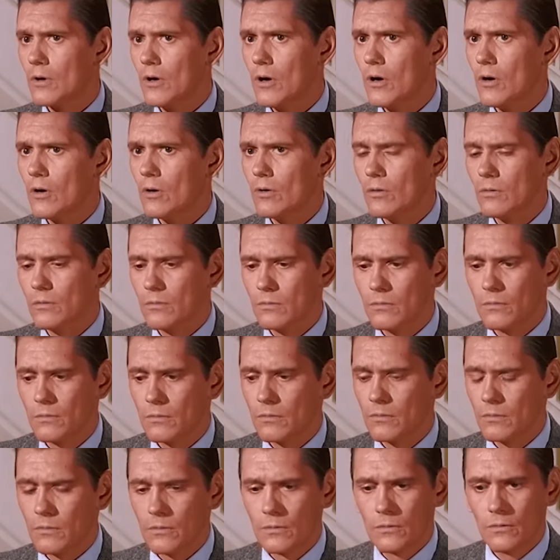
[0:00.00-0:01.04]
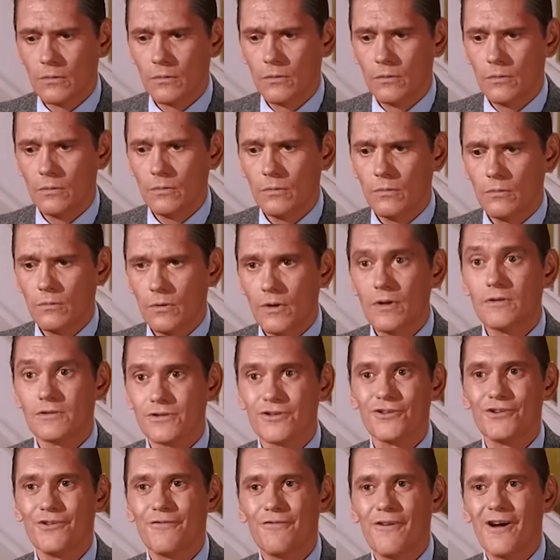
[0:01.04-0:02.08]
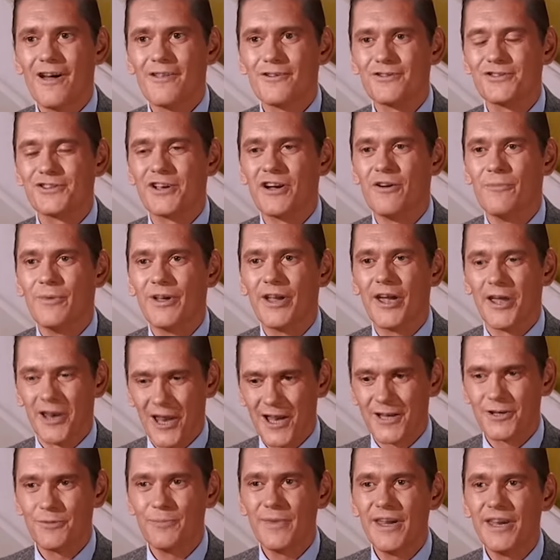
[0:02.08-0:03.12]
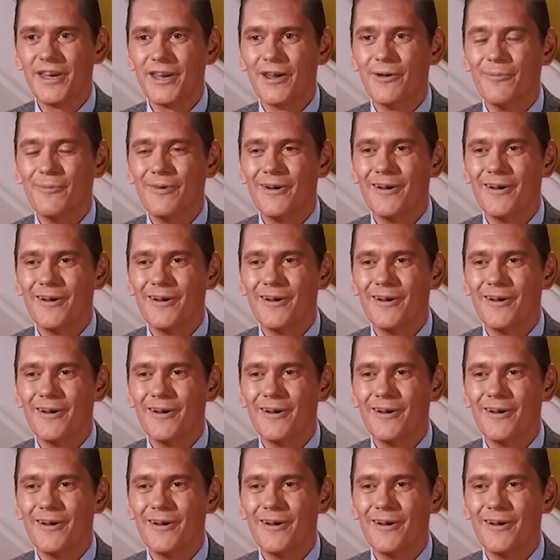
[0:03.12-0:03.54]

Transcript: Oh. Oh, so your father's coming. I'd like to meet him.